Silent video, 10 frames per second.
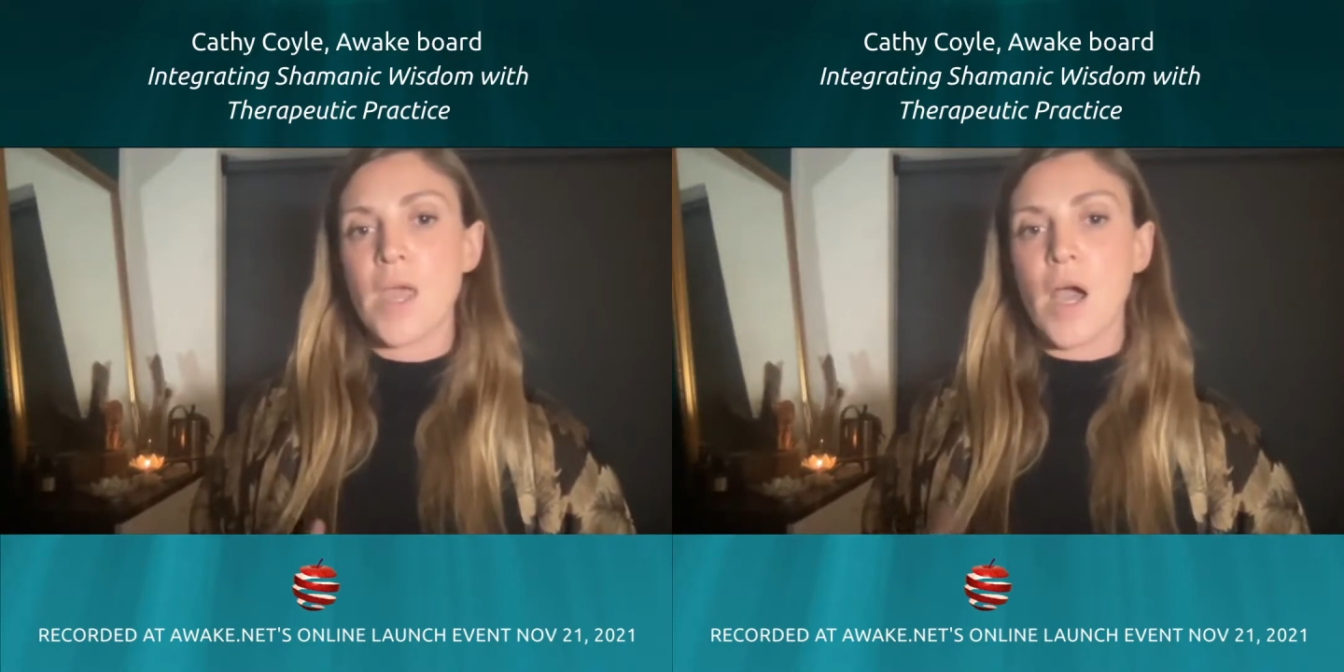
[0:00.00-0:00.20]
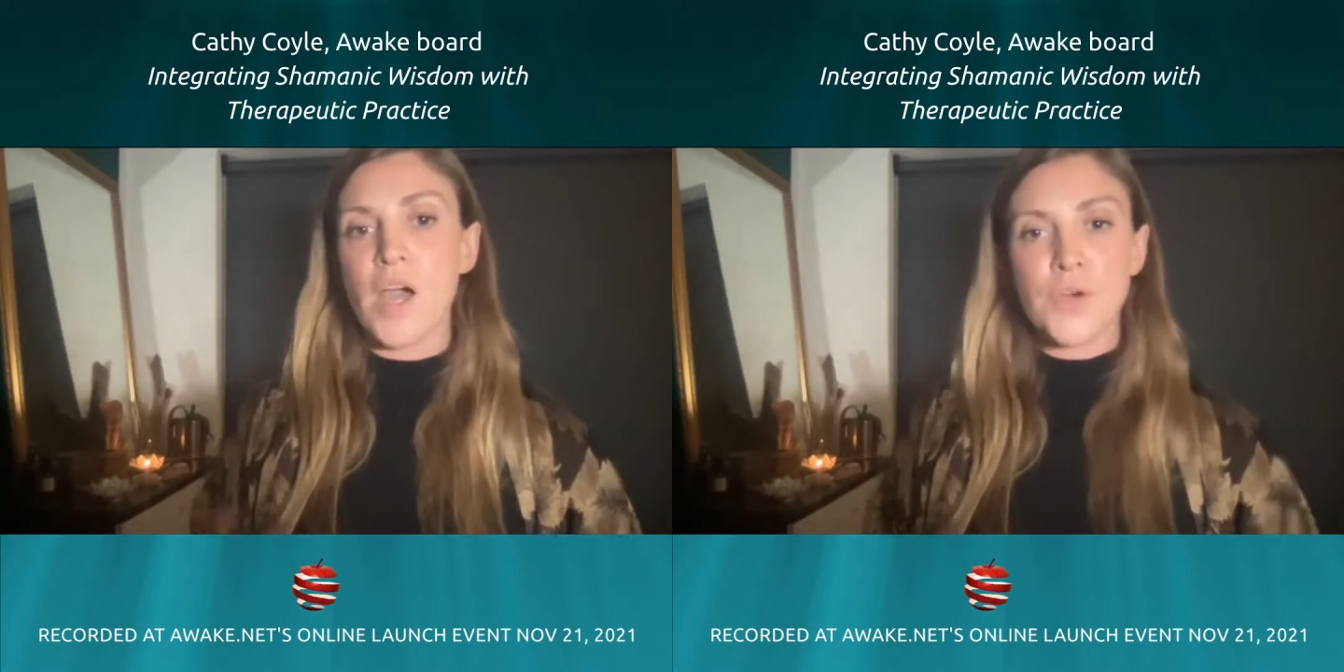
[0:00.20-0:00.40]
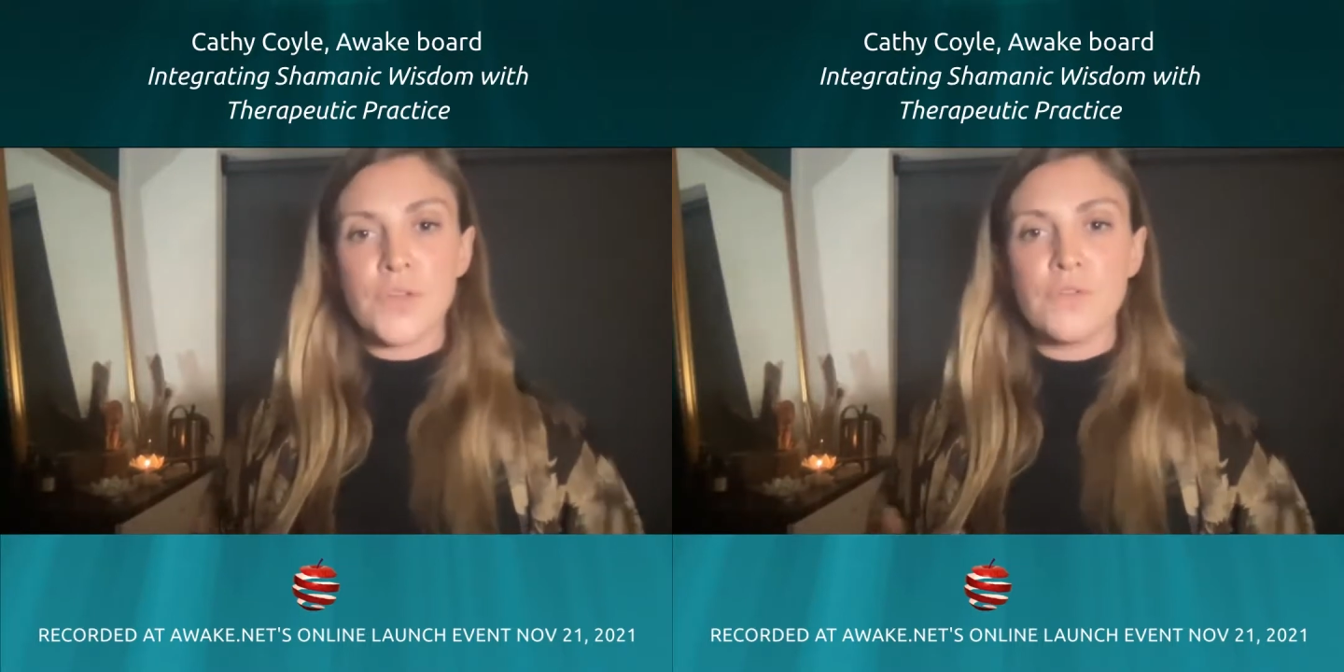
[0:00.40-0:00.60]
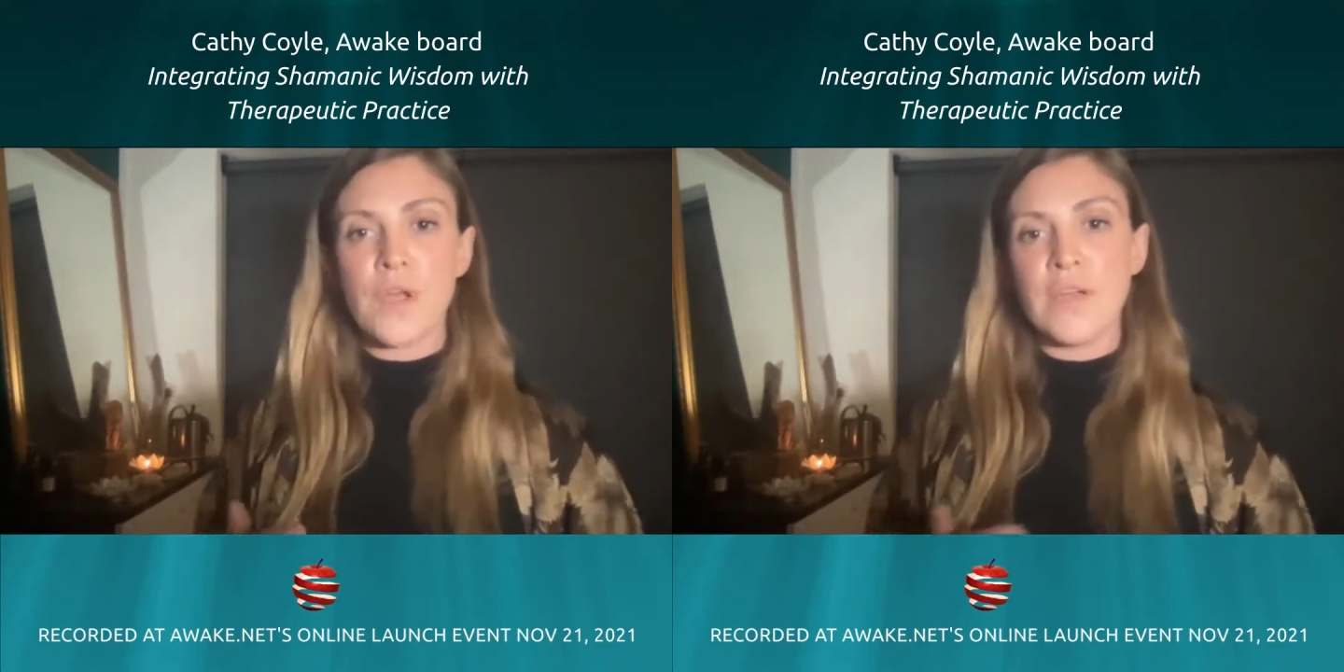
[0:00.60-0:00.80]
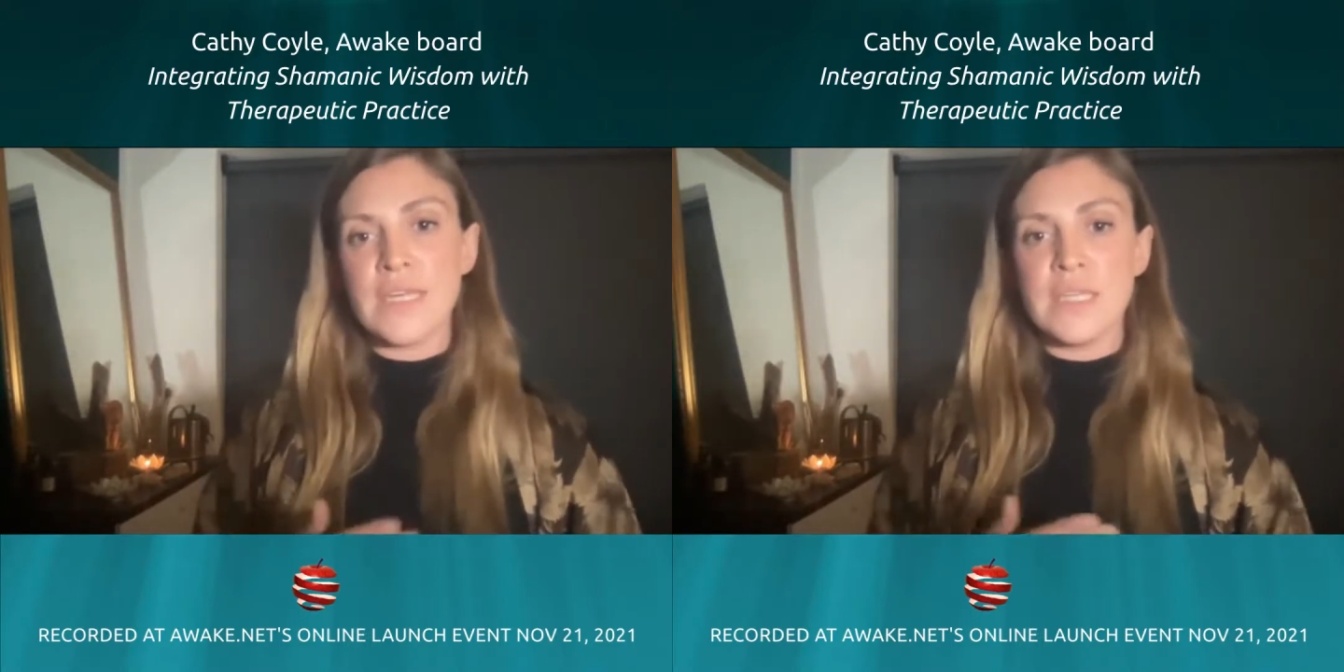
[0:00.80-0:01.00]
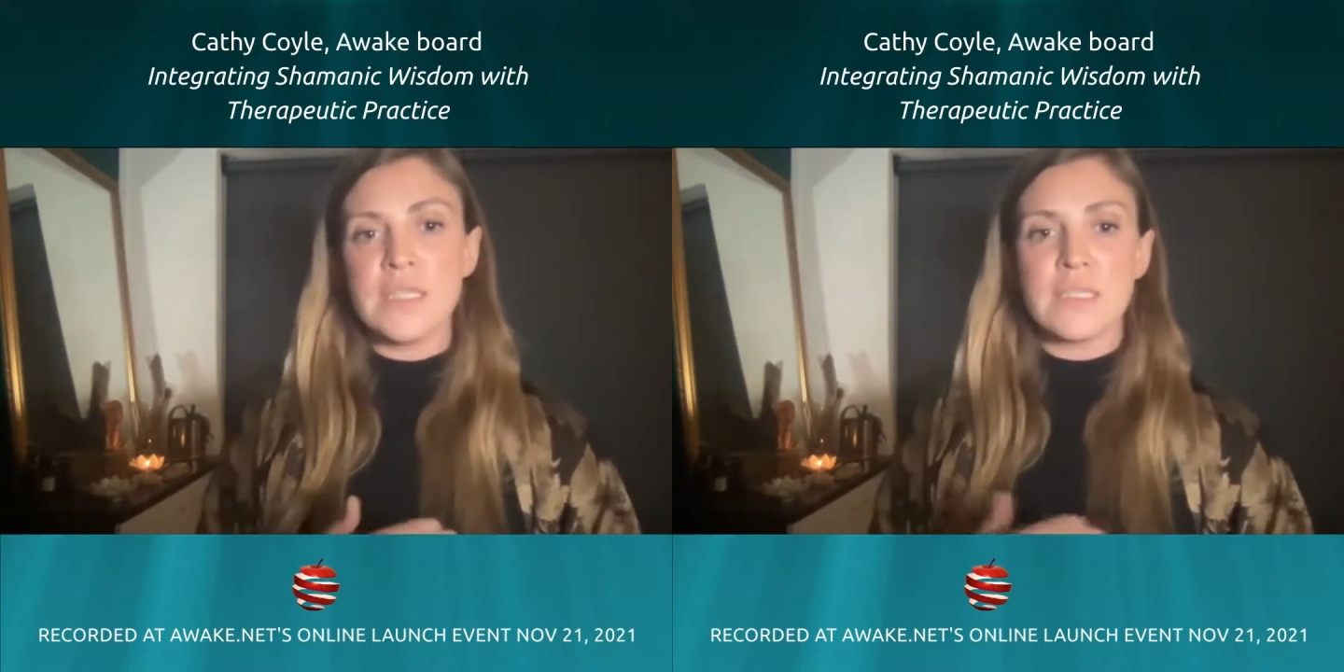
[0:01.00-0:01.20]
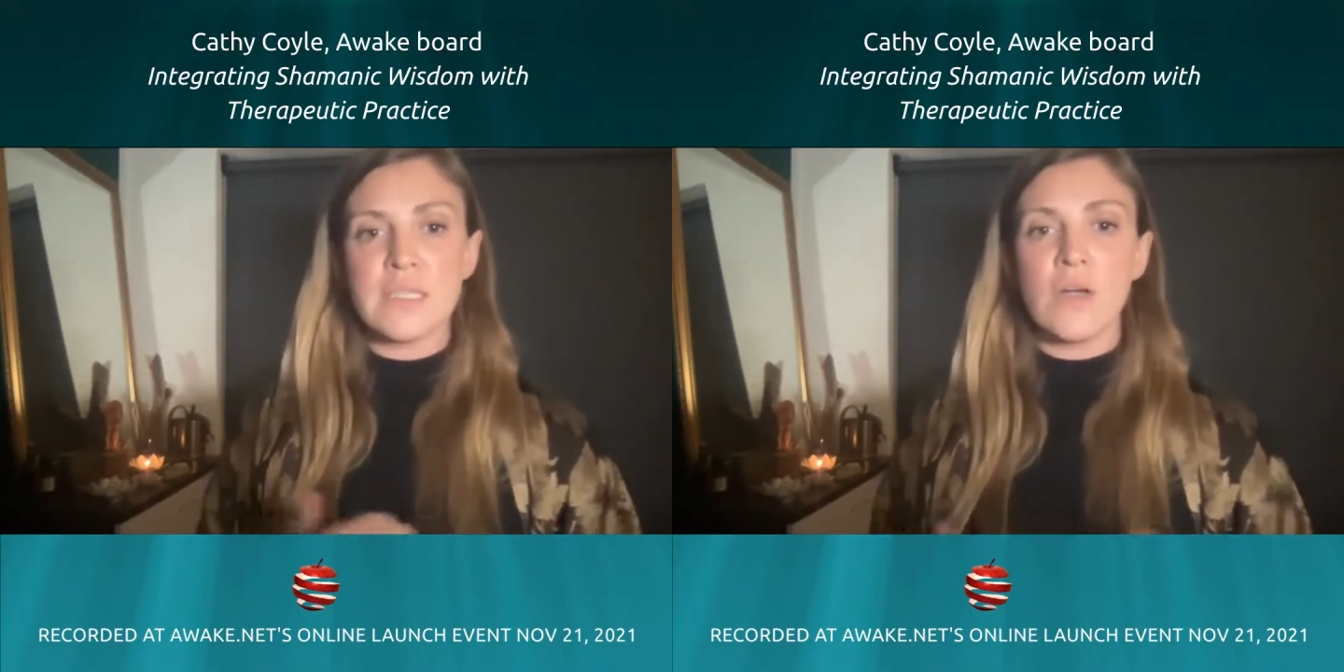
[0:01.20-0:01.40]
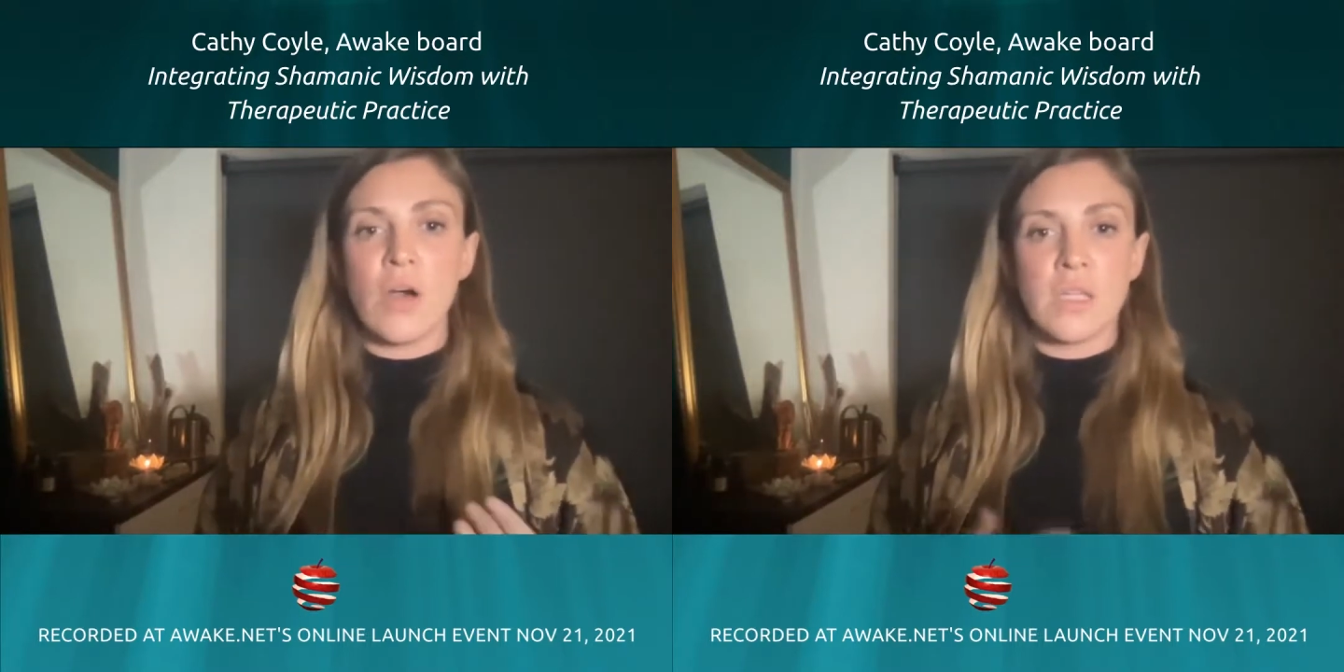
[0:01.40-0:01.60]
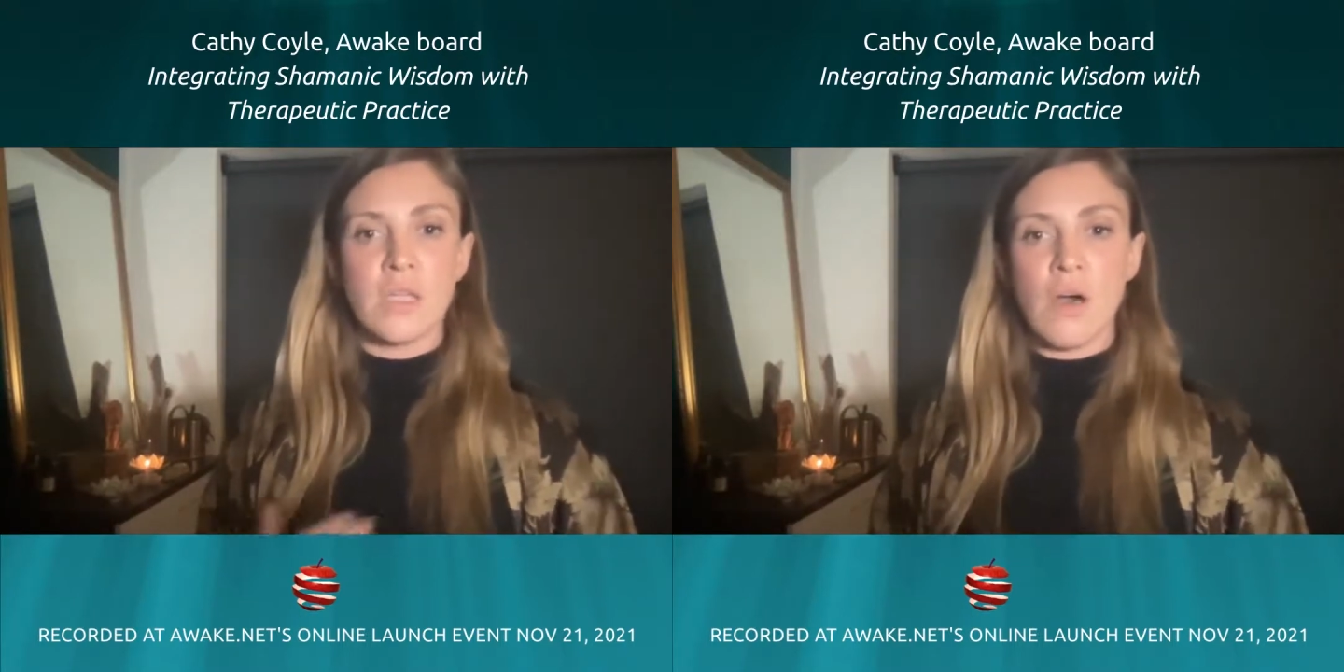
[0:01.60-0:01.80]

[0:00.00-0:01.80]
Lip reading: I could have very easily gotten